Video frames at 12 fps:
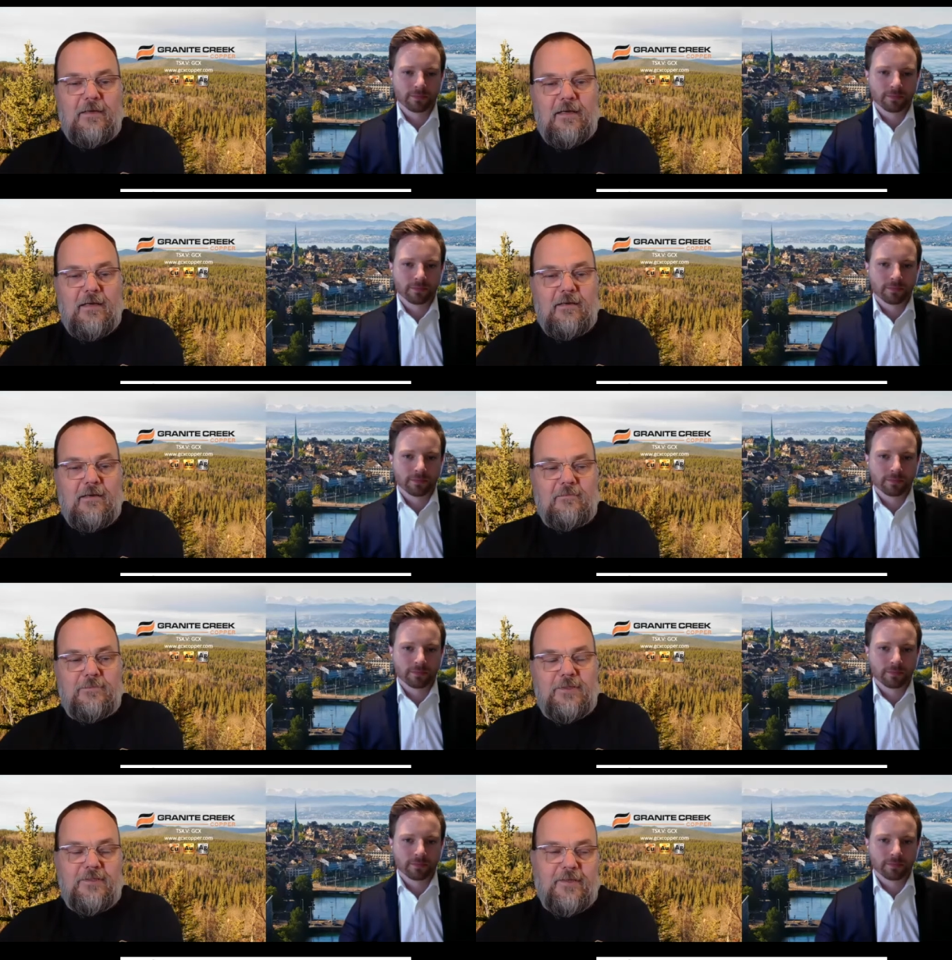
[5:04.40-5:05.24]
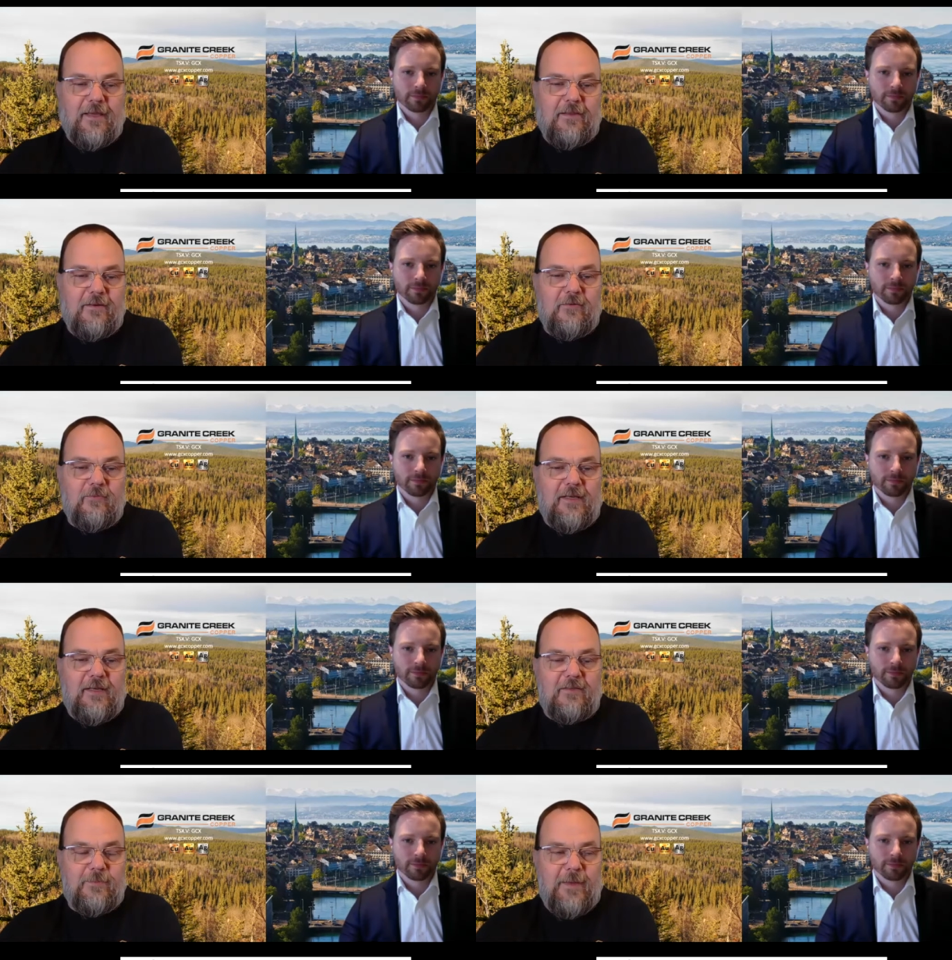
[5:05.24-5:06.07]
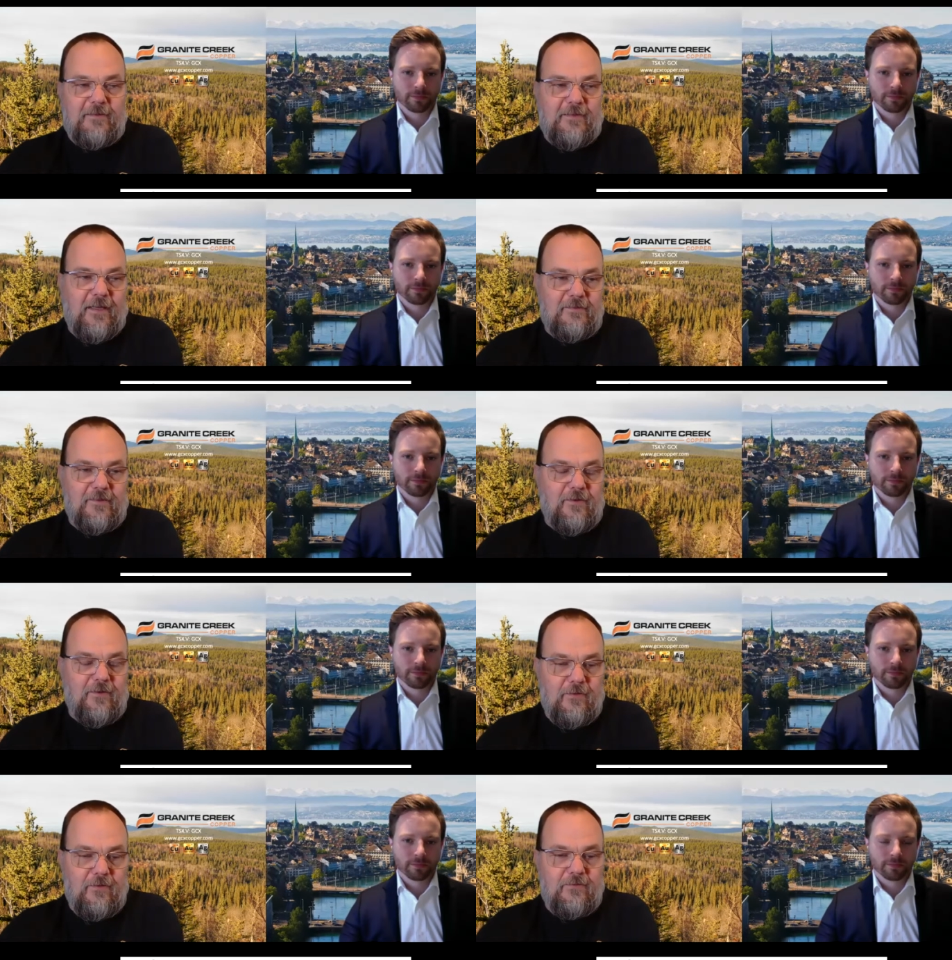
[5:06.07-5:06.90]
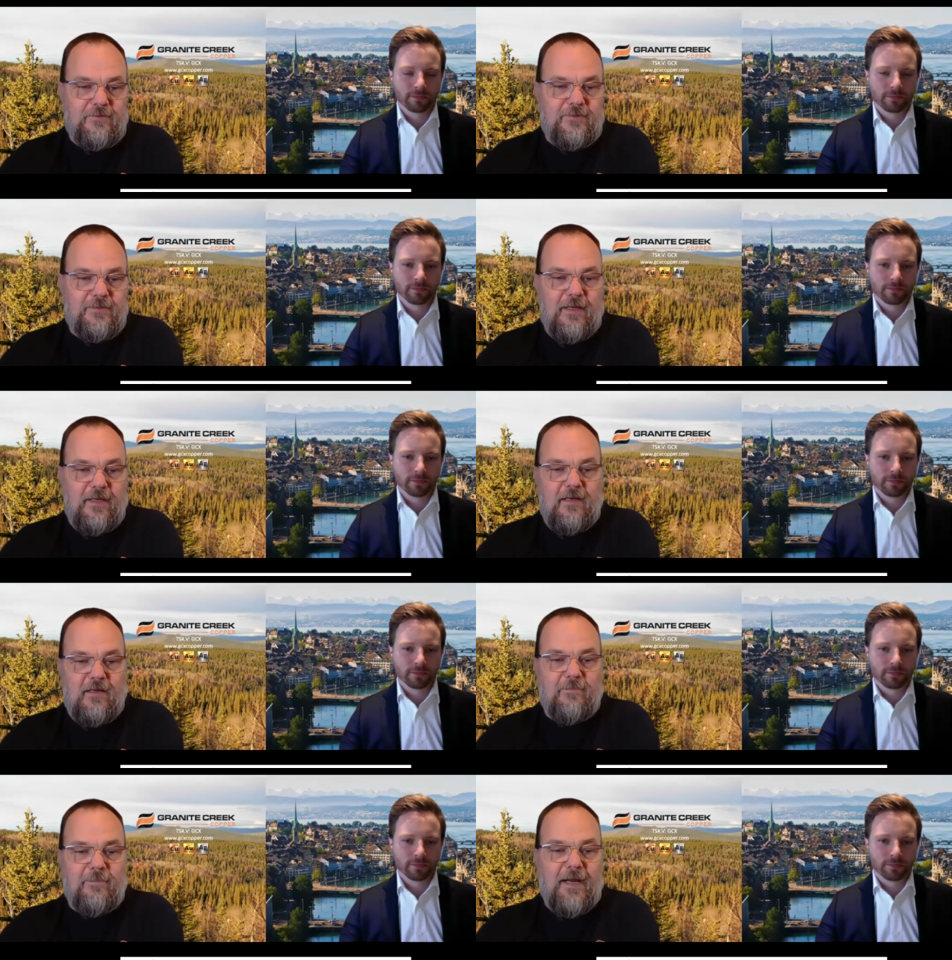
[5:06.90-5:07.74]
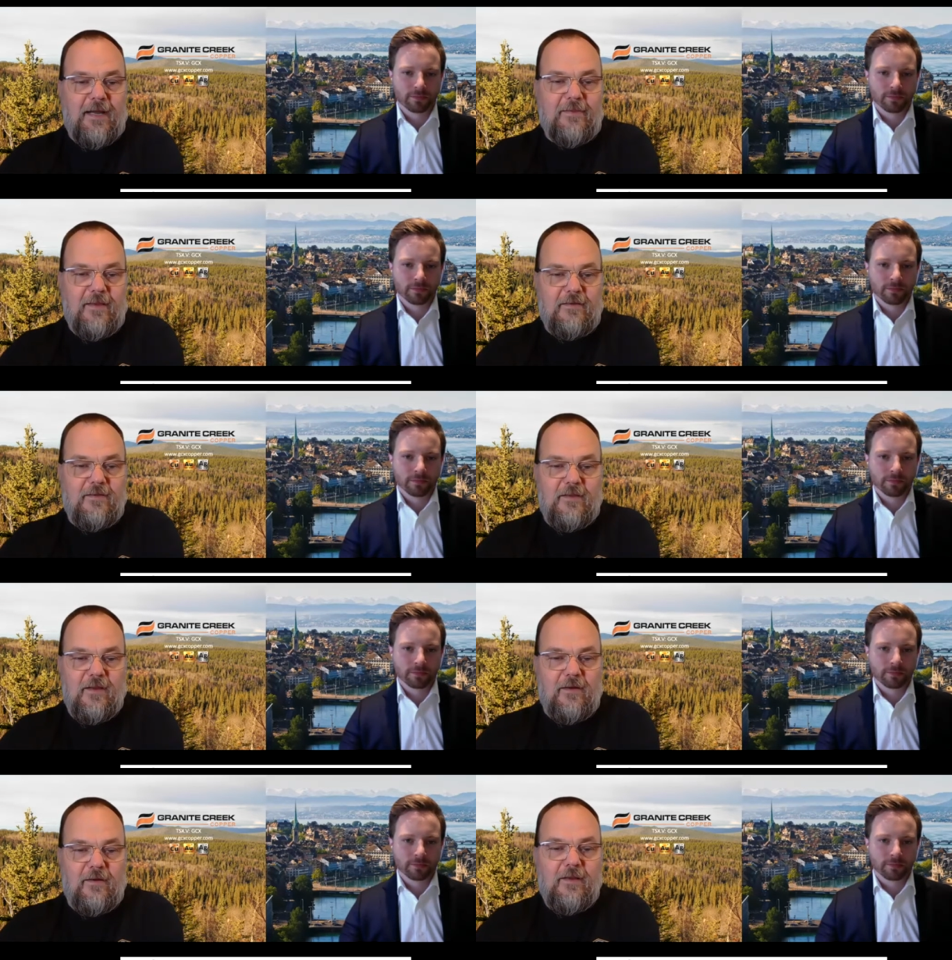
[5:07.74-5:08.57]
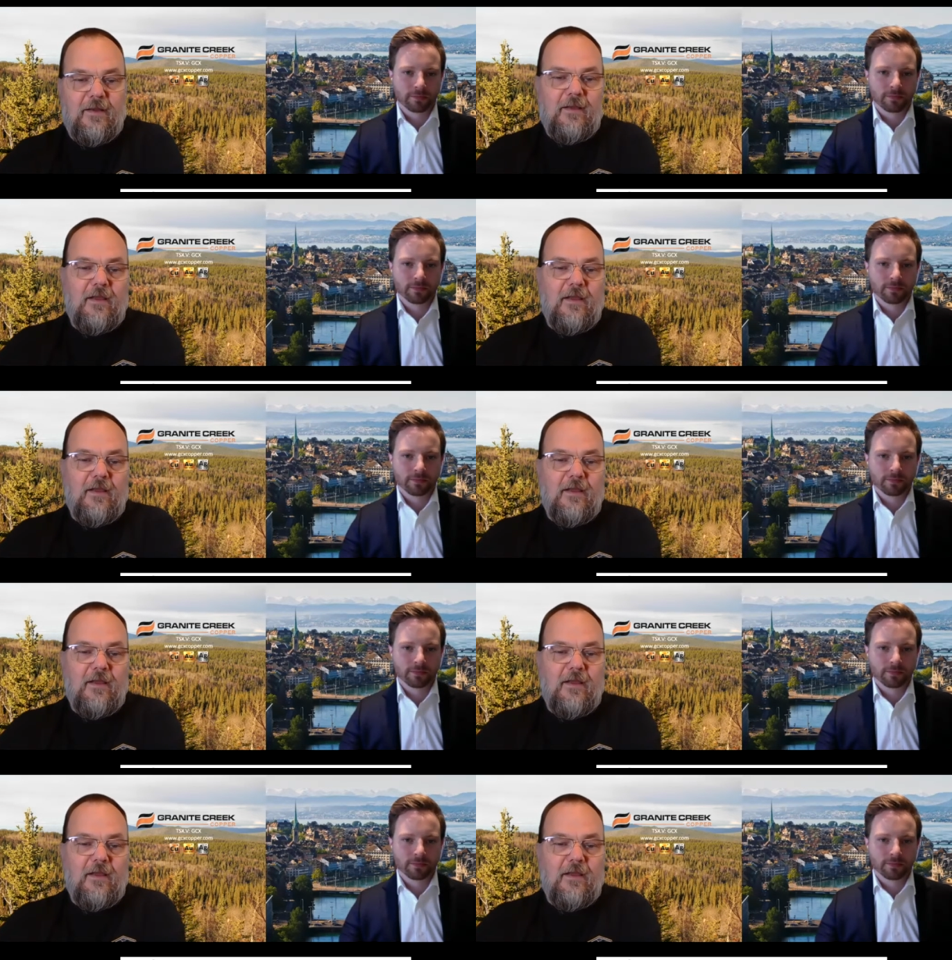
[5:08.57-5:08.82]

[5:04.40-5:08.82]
Speaker 1: um, put together, and we expect that to close um, by the end of the year.